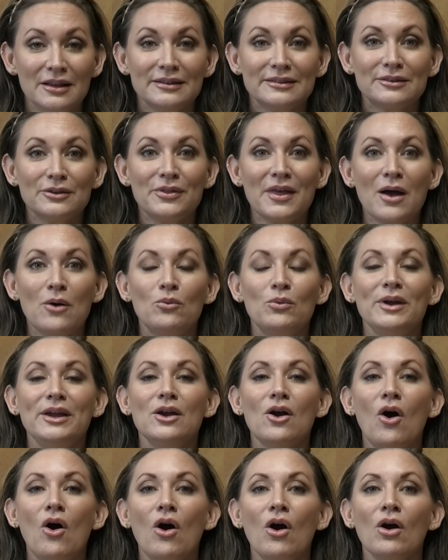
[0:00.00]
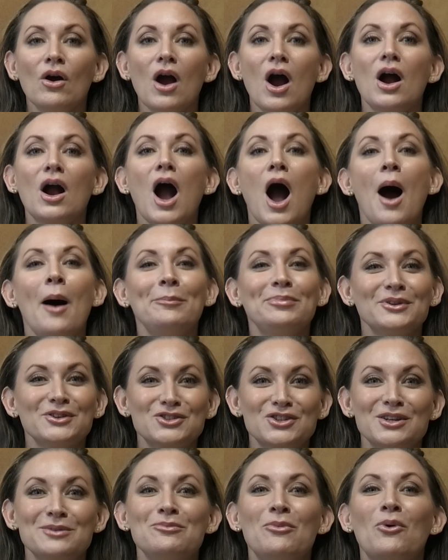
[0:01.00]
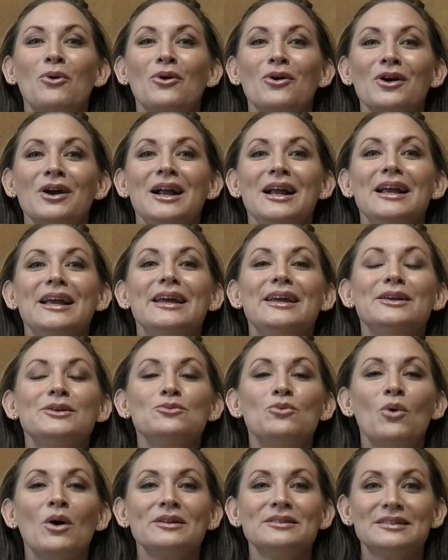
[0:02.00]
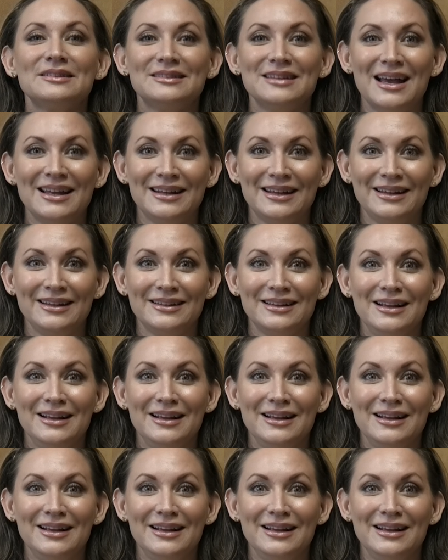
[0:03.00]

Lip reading: so that we are accomplishing more in one setting.